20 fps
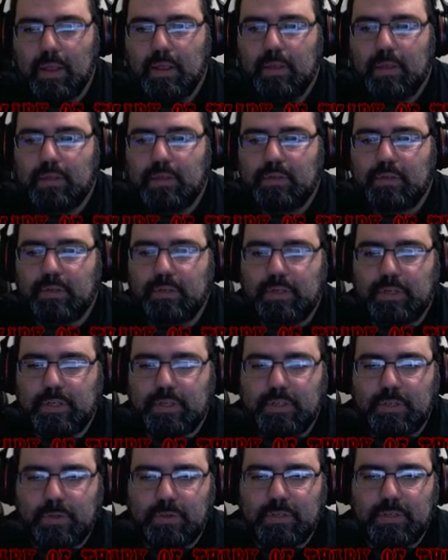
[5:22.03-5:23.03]
So
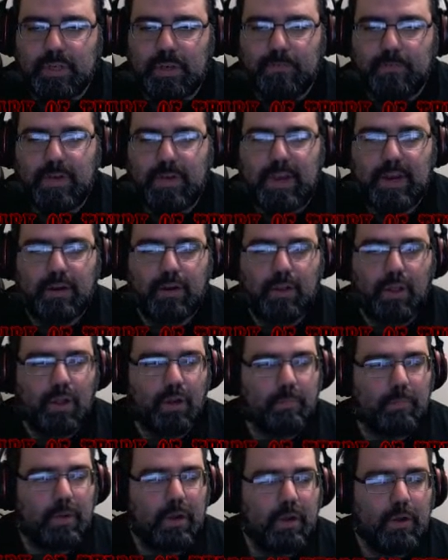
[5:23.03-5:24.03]
she's using a fine
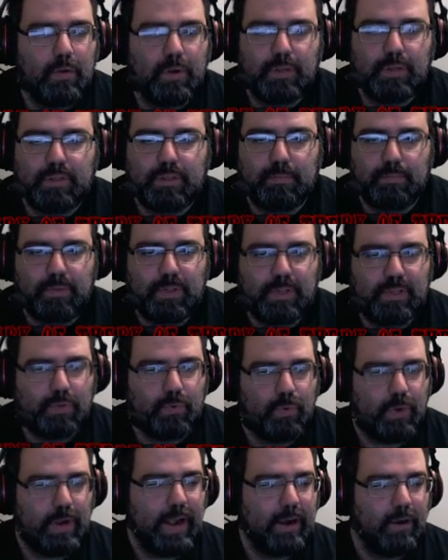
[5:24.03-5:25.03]
longbow and some plus
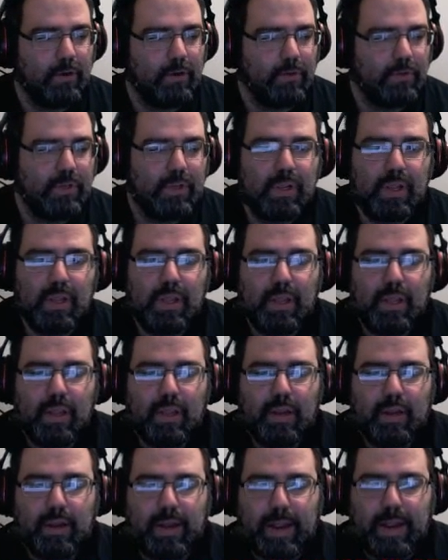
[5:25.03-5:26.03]
one arrows.
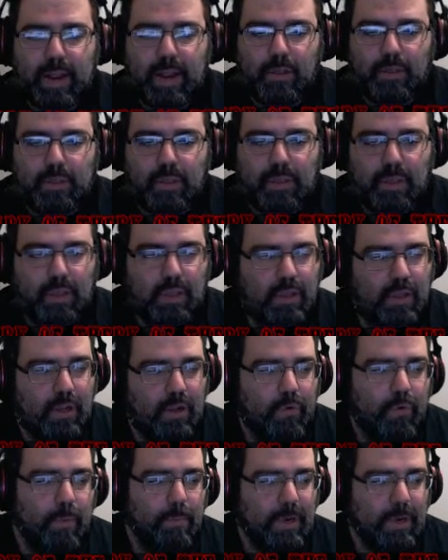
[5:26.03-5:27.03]
Now the
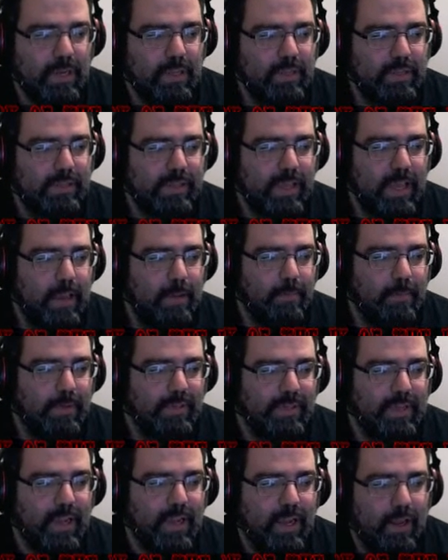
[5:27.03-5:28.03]
equipment in this game
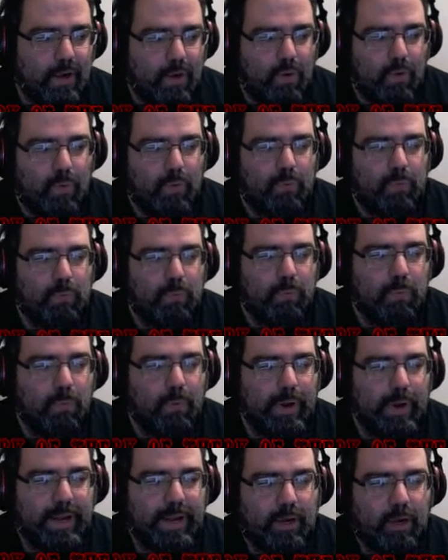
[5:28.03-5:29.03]
is kind of
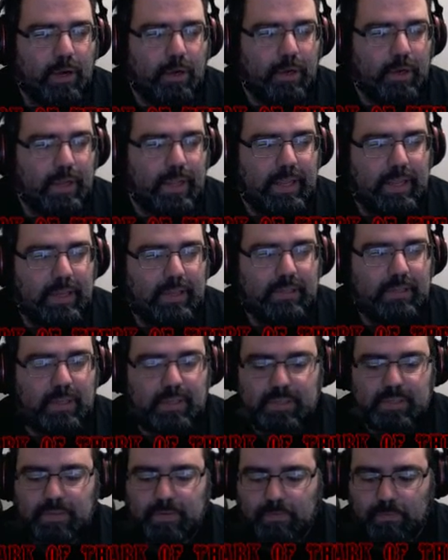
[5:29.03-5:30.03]
weird. It
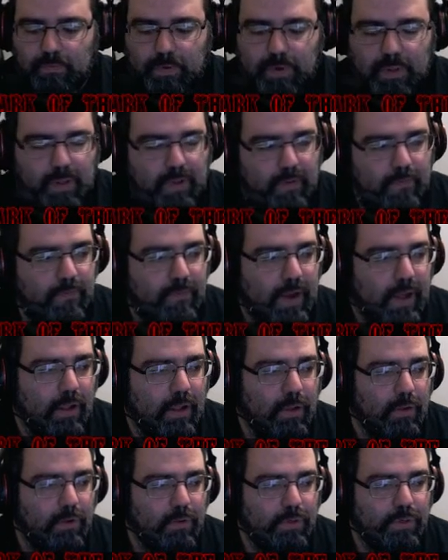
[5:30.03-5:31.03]
doesn't really
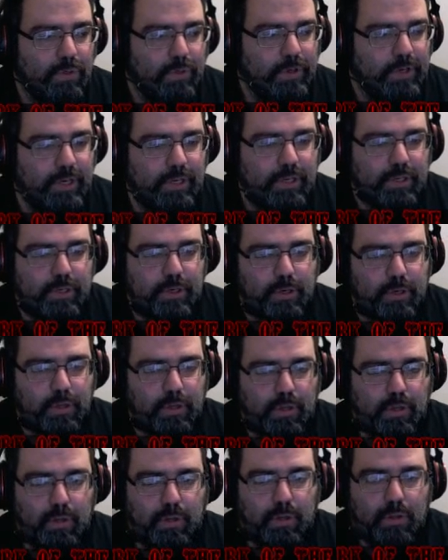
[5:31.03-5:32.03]
follow
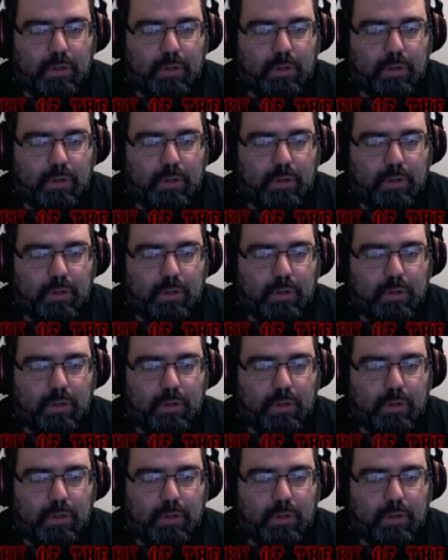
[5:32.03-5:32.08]
traditional